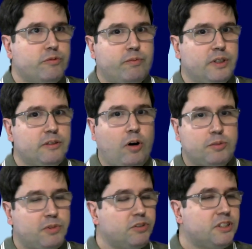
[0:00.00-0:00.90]
with one
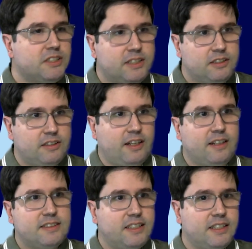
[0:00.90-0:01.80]
hospital system in the
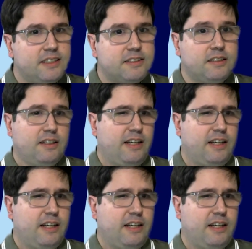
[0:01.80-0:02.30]
United States.